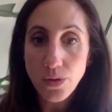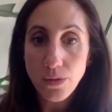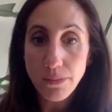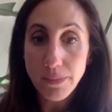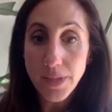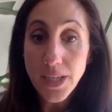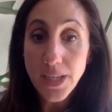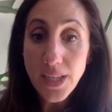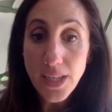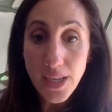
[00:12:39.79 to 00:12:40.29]

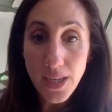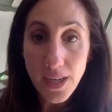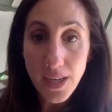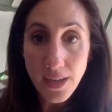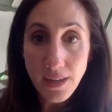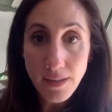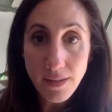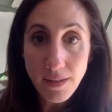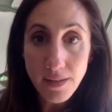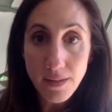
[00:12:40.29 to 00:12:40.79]
media,
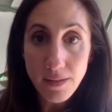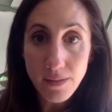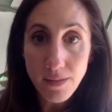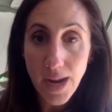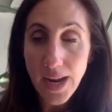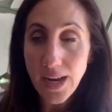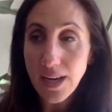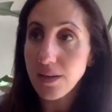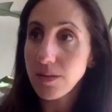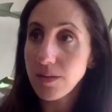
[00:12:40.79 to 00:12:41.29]

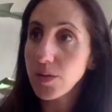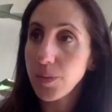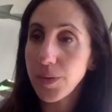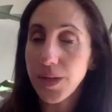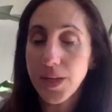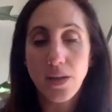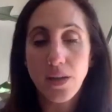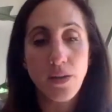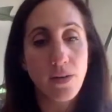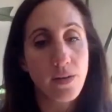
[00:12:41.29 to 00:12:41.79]
right,
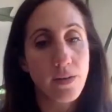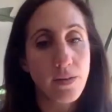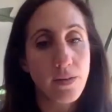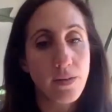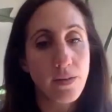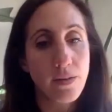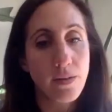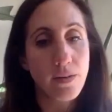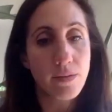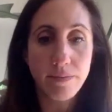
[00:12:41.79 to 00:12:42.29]
doing your